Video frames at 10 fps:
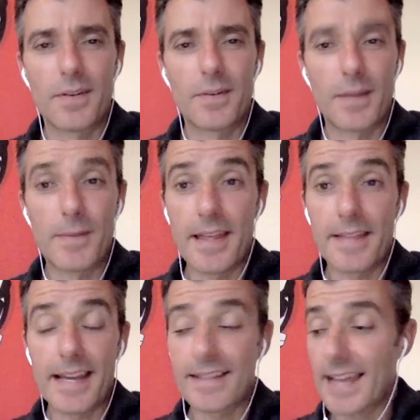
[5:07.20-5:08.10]
Well, I mean,
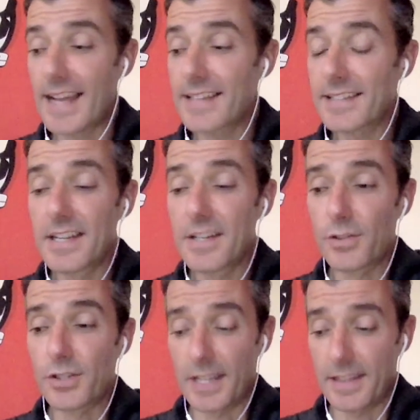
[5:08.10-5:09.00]
that's an
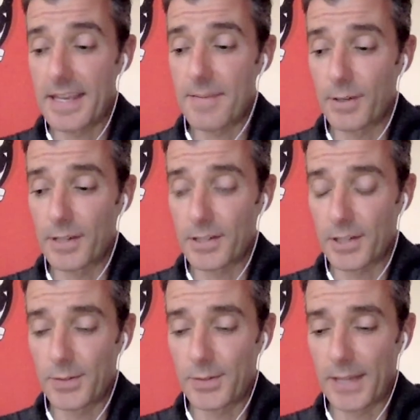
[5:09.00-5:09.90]
interesting theme on its
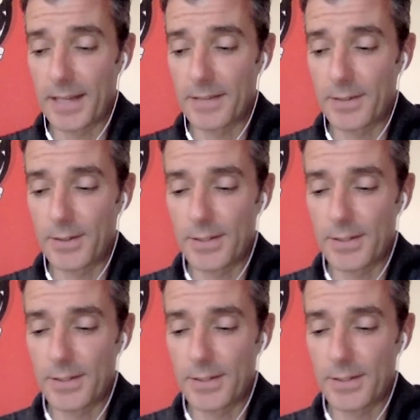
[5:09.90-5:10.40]
own to get into.